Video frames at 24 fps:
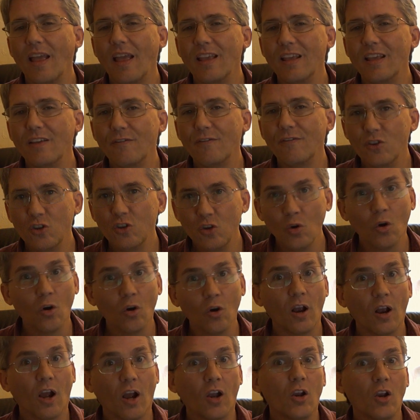if
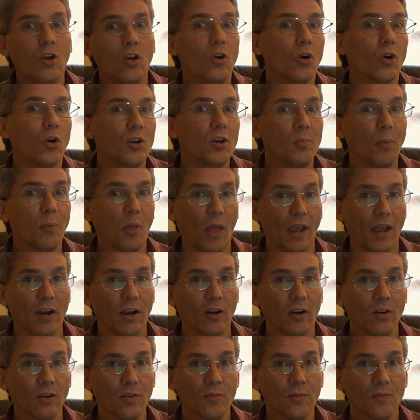you're a good
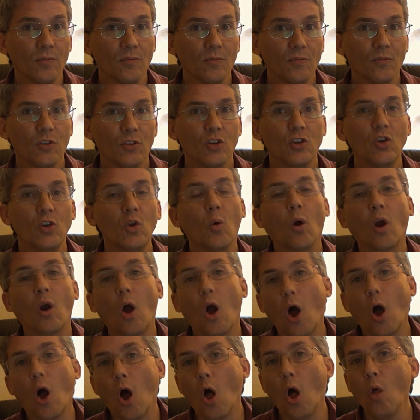player, you are
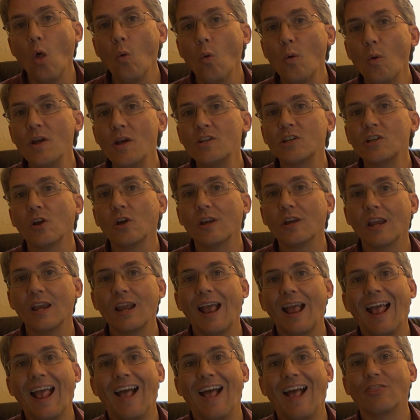always
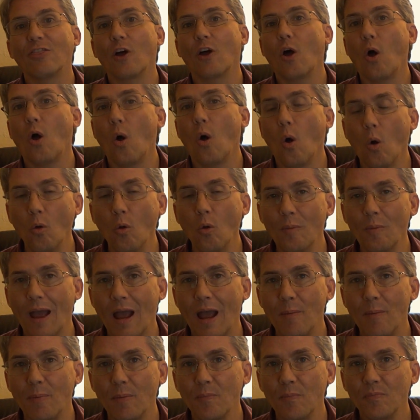looking at the whole
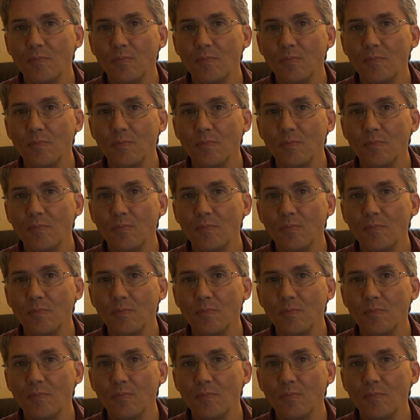map,